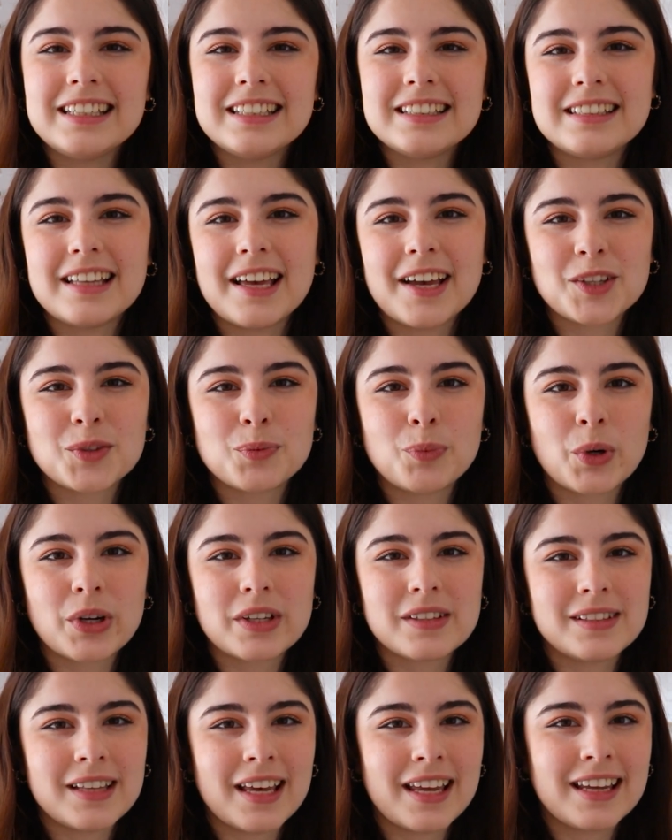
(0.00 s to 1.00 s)
is the
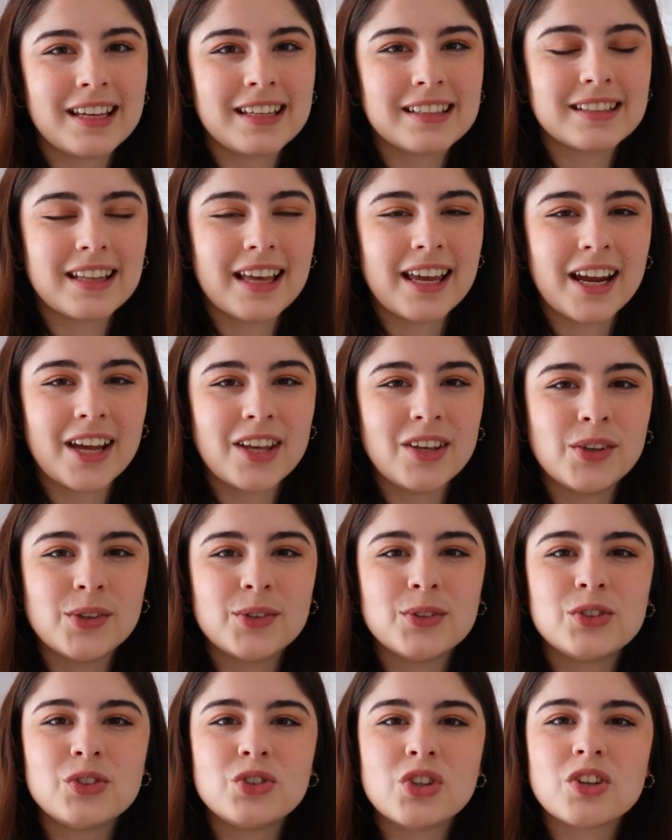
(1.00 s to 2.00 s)
export settings that I
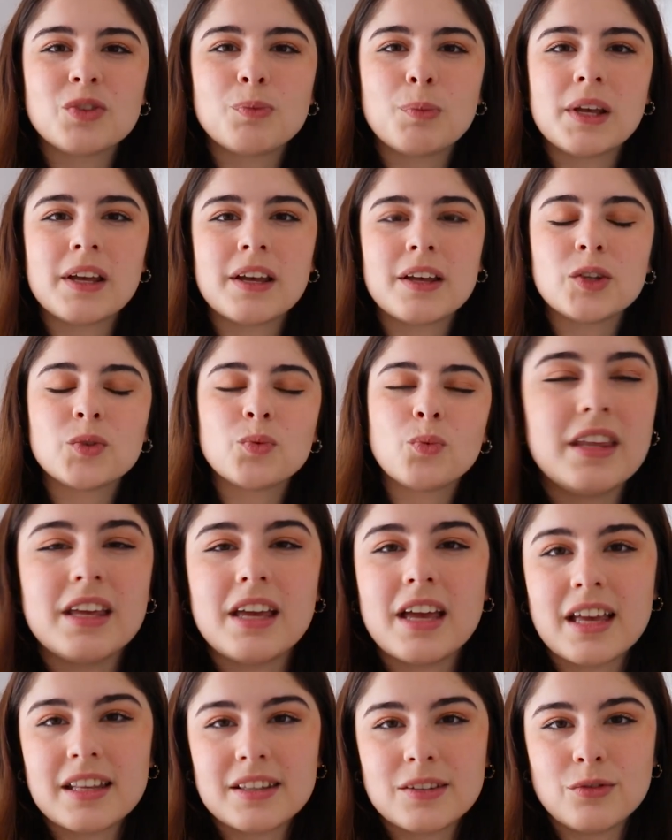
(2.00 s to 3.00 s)
use just because with
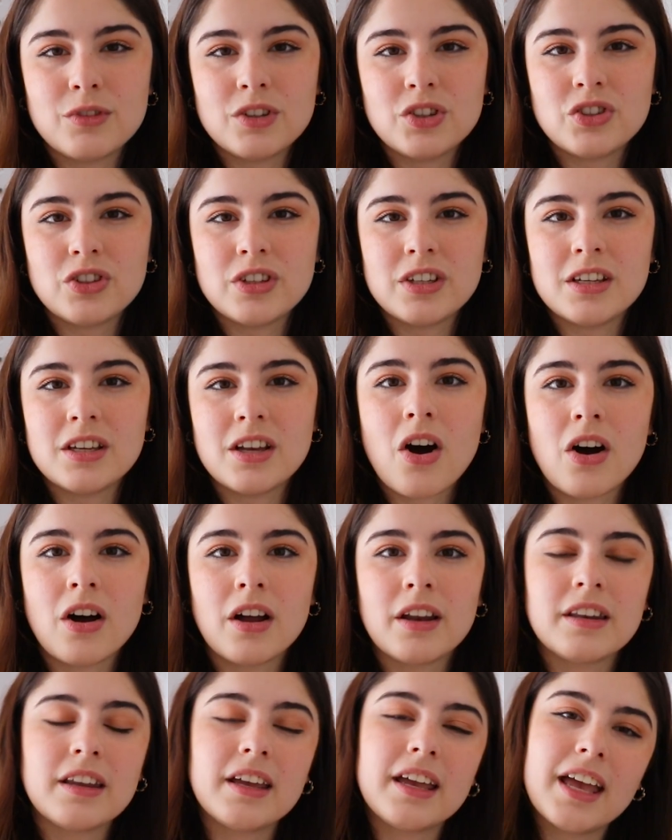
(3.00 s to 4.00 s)
the SVG
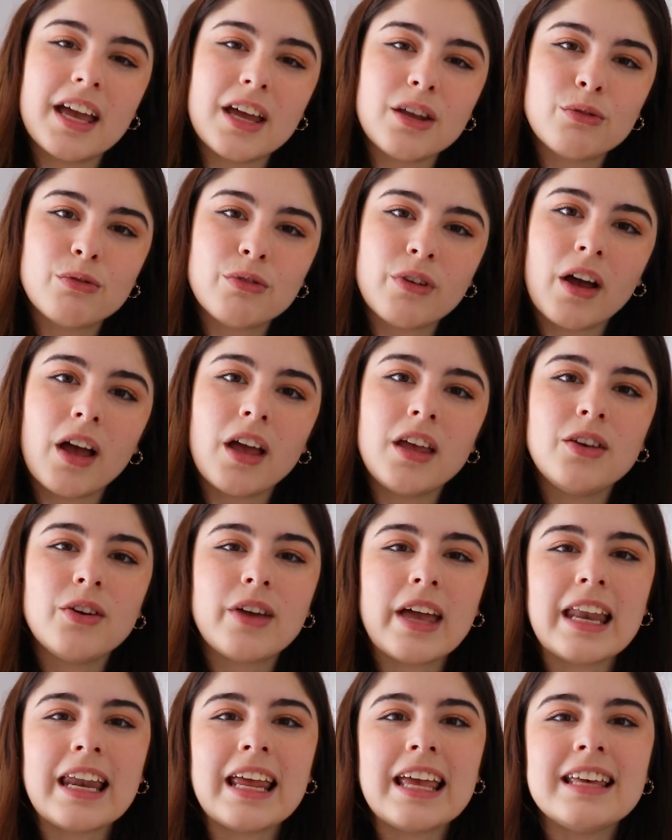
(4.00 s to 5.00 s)
on the Canva, you
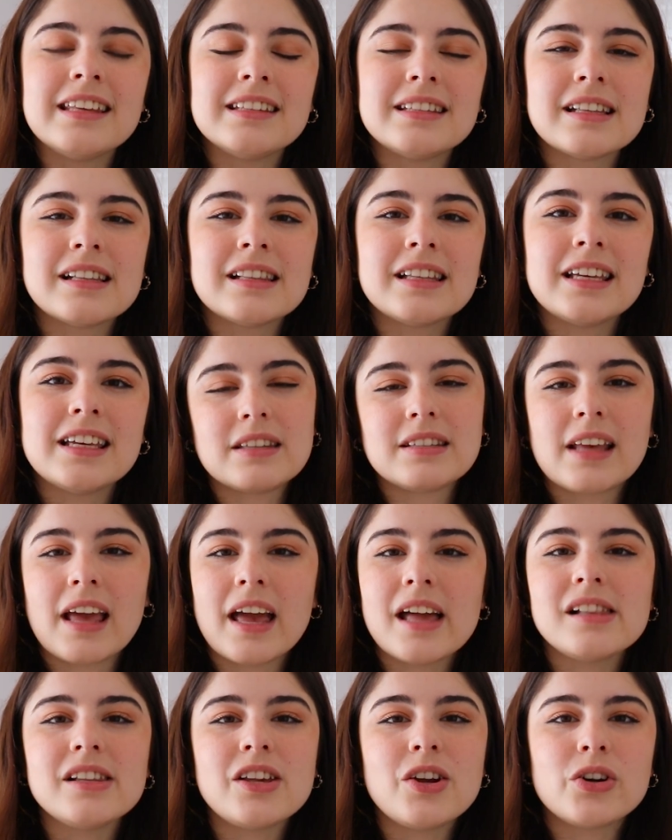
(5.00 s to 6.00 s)
can easily
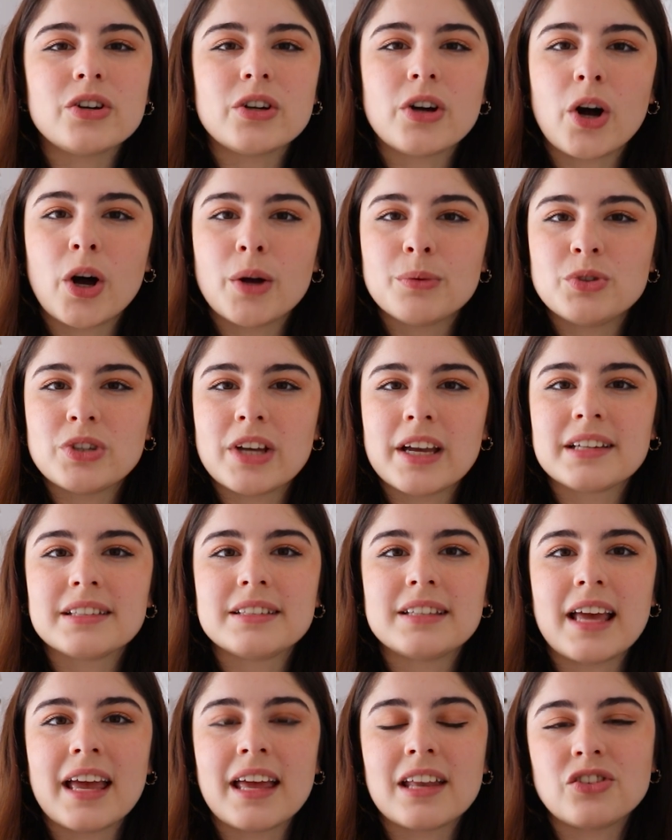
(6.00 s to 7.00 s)
scale your
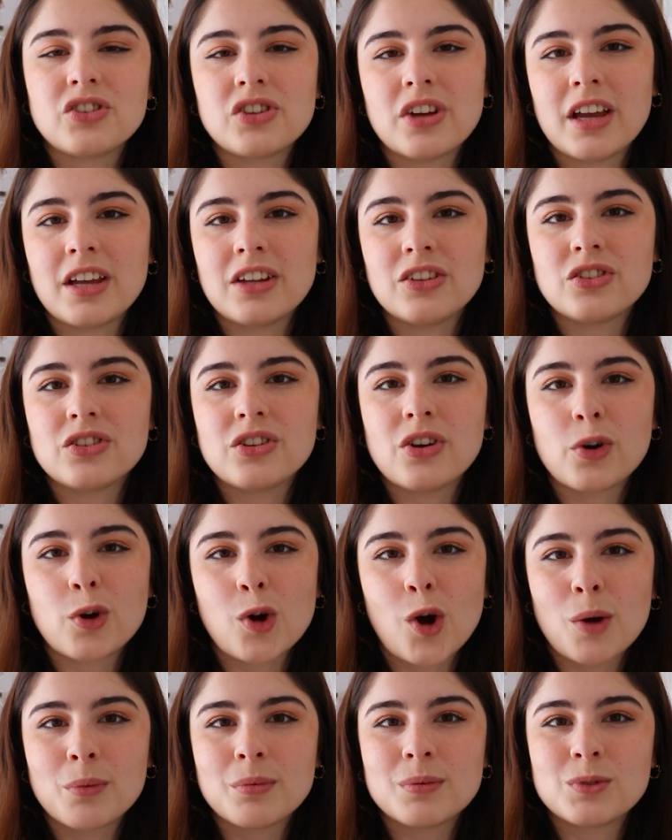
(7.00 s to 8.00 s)
object and change your
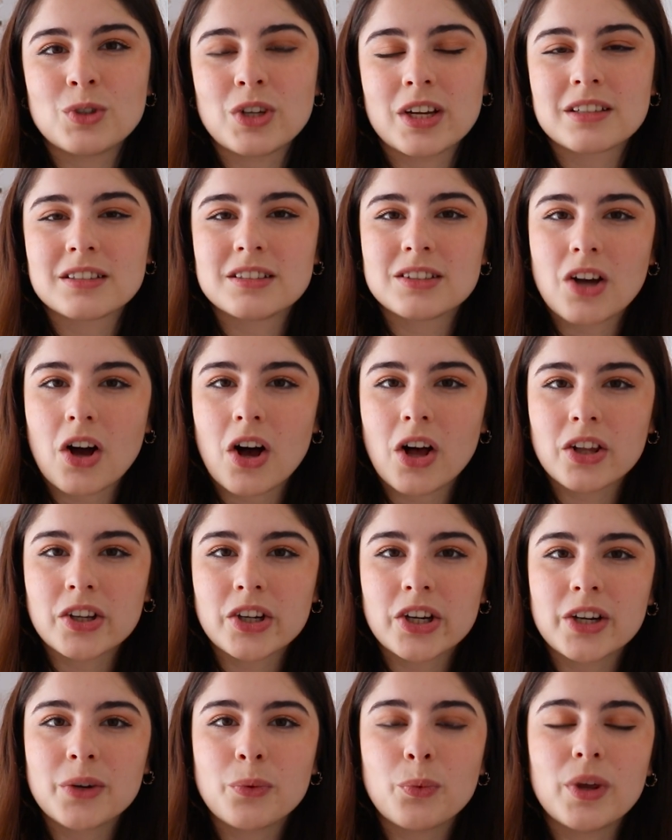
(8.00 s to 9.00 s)
object's
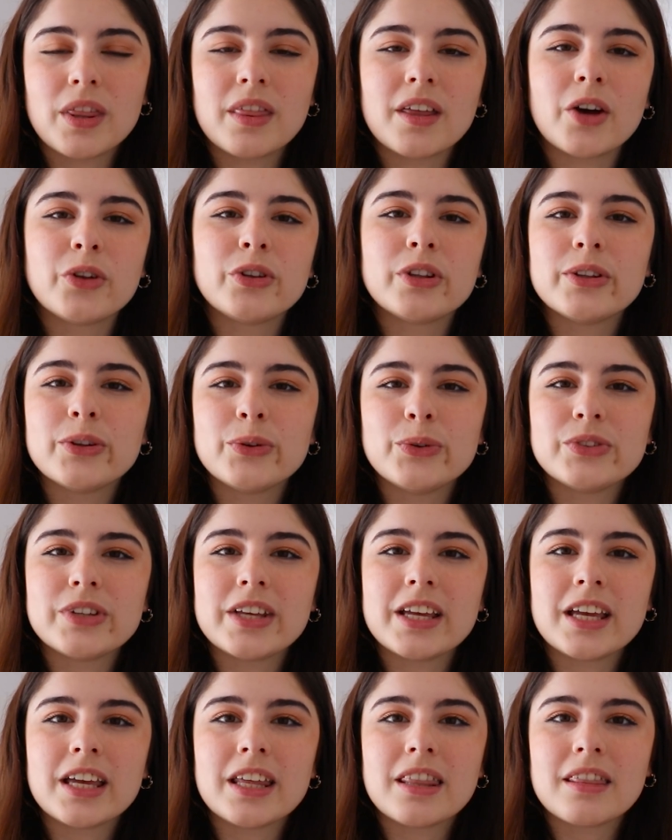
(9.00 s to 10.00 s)
color without
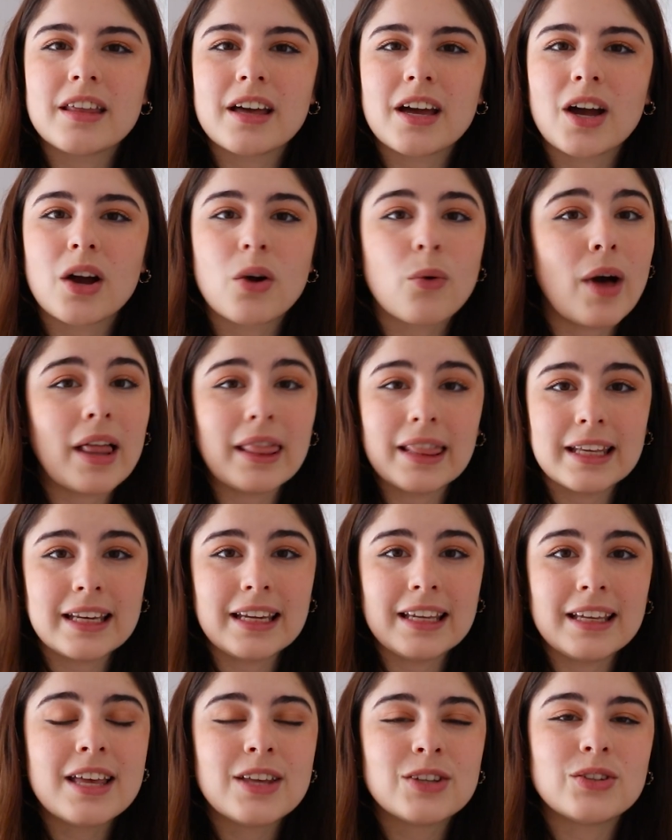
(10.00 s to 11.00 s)
losing the
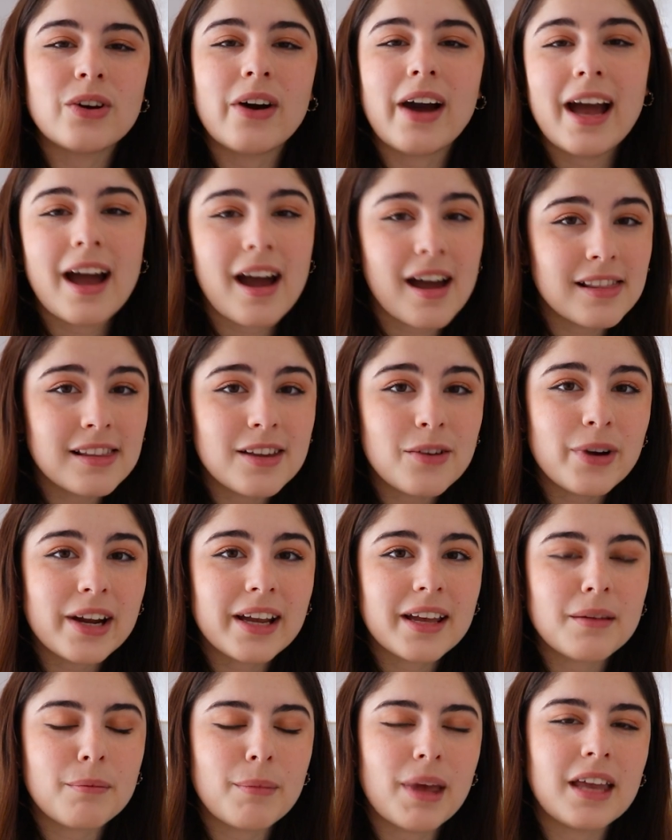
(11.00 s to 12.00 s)
quality. So I highly
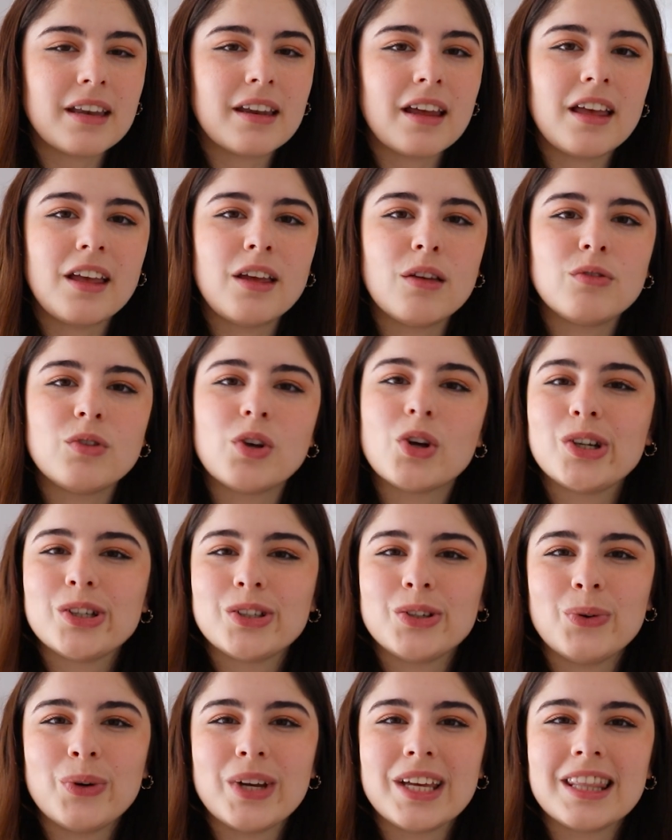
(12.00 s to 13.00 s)
recommend, if you're
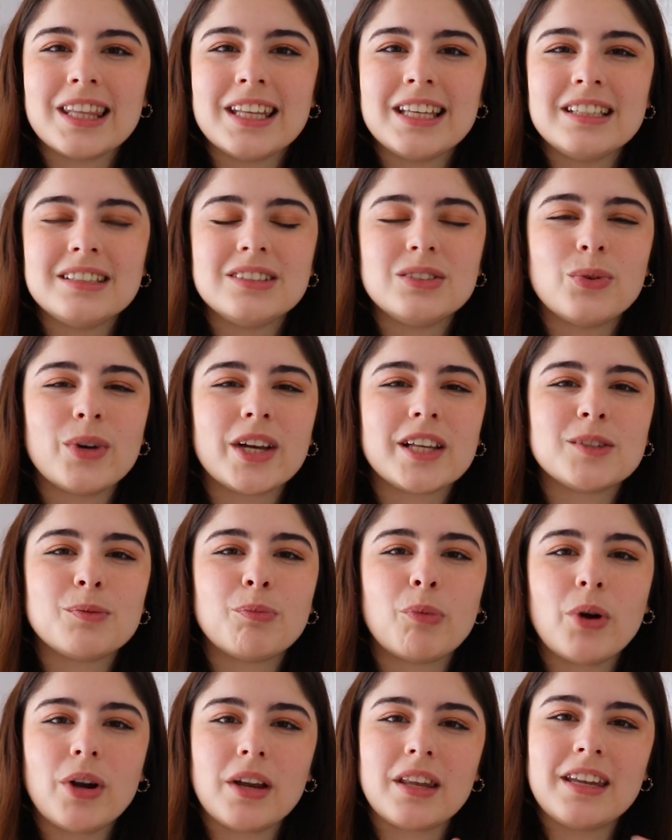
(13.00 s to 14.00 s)
doing this, to
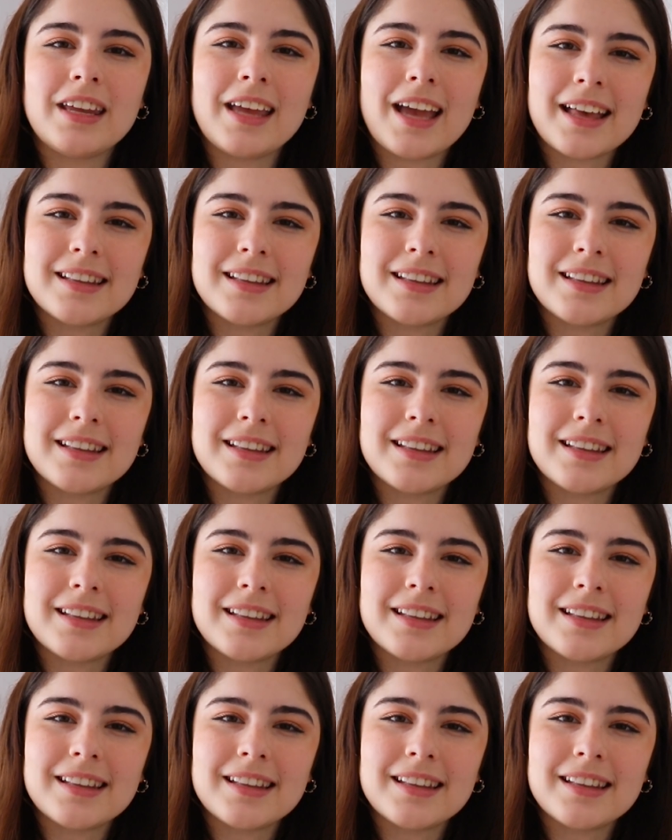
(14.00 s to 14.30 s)
export the